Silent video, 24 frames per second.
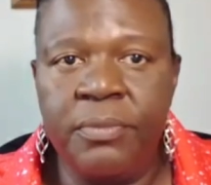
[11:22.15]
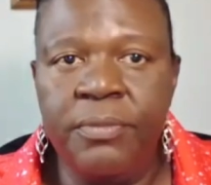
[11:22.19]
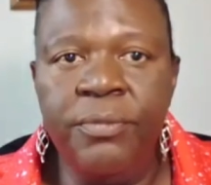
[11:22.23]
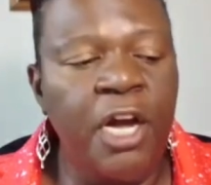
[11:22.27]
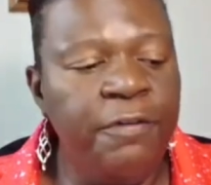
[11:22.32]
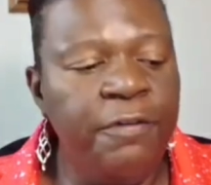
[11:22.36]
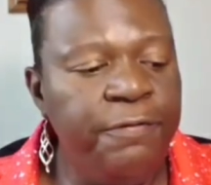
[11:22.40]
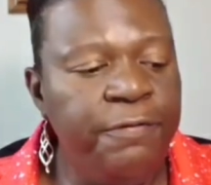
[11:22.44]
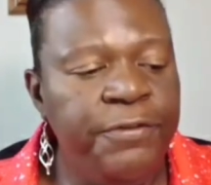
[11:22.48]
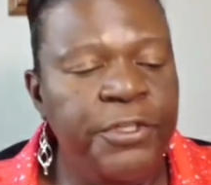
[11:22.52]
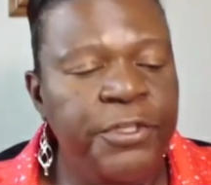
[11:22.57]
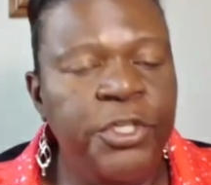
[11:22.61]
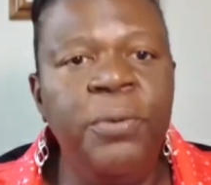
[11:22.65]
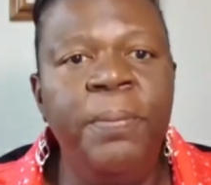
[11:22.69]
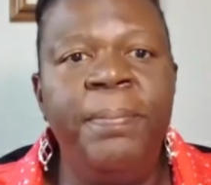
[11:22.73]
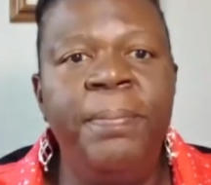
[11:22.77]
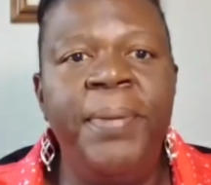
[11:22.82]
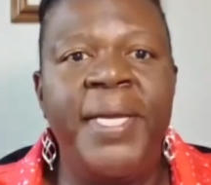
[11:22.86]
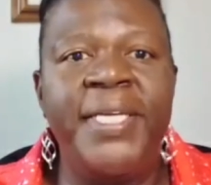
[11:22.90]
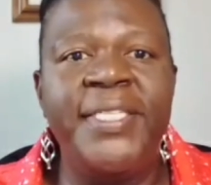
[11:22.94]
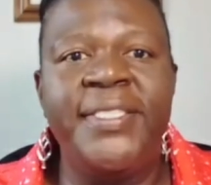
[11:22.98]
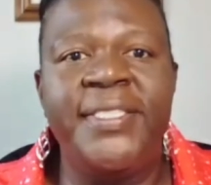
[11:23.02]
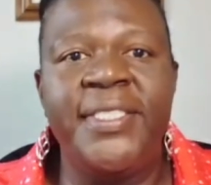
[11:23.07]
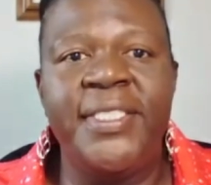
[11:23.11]
A few
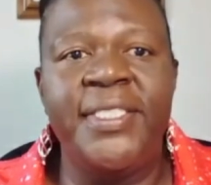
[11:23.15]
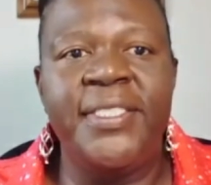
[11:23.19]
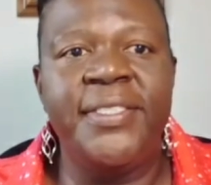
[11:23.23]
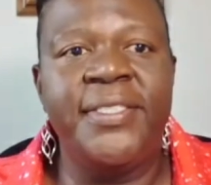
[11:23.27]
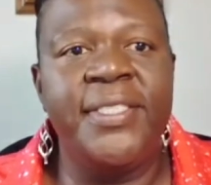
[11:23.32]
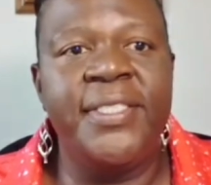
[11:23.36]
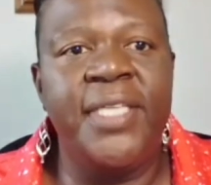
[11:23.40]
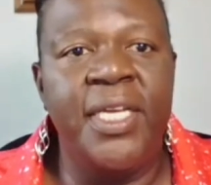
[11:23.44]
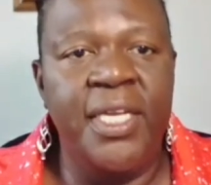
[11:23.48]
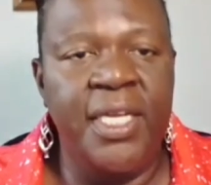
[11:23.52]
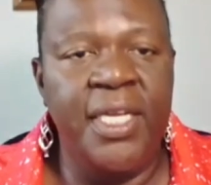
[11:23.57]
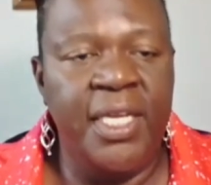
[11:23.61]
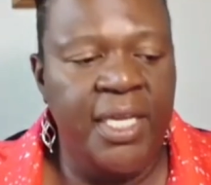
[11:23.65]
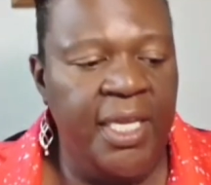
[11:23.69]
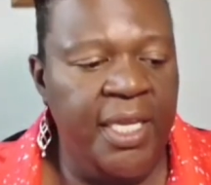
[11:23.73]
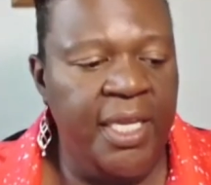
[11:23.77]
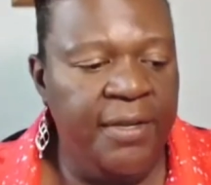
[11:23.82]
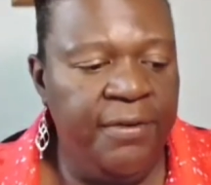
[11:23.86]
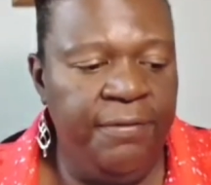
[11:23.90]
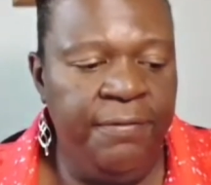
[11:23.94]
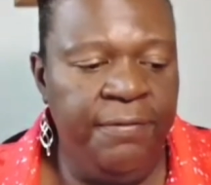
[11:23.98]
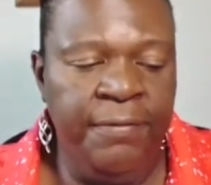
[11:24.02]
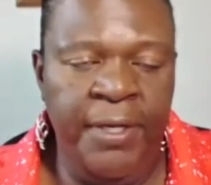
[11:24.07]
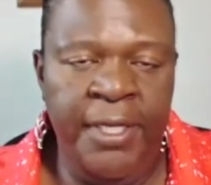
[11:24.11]
basics
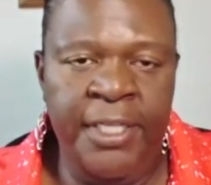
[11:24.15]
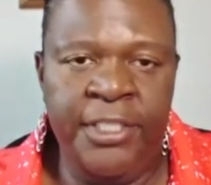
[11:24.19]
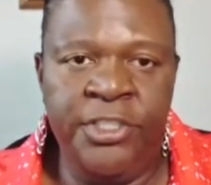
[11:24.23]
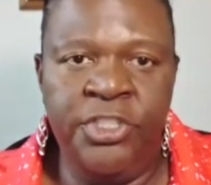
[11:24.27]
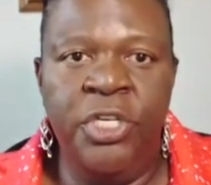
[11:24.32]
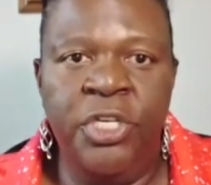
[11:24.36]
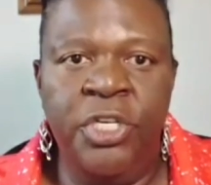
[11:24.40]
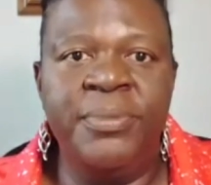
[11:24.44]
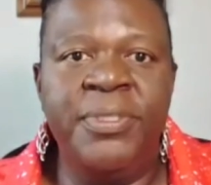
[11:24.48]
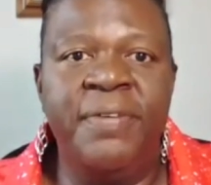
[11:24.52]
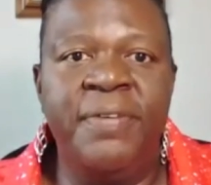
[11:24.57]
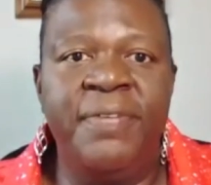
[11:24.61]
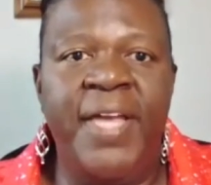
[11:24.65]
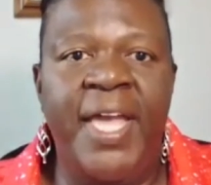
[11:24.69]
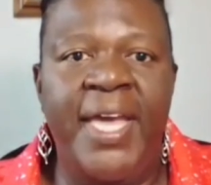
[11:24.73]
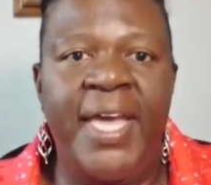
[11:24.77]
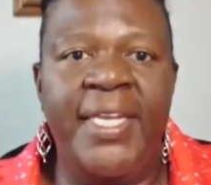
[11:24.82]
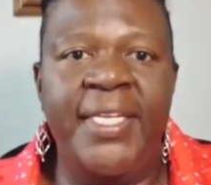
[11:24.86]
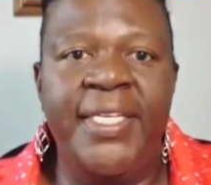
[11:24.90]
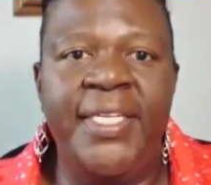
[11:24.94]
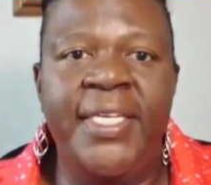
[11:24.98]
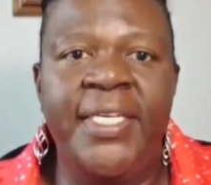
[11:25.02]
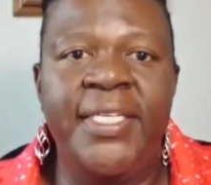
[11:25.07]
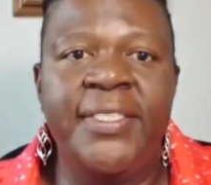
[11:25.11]
in terms of
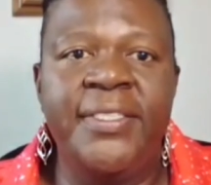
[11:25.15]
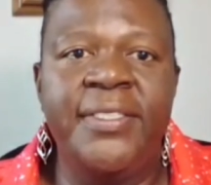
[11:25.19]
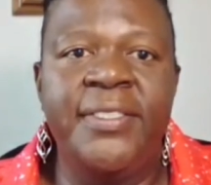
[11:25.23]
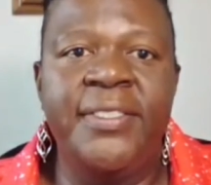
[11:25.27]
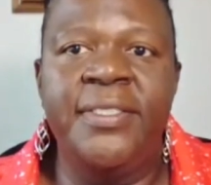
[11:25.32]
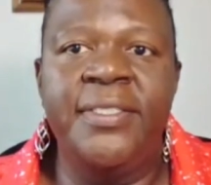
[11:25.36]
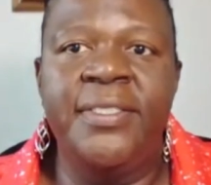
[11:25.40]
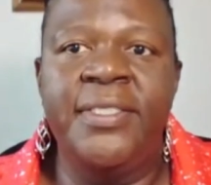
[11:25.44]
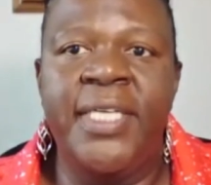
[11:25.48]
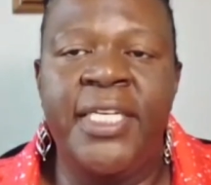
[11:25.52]
etiquettes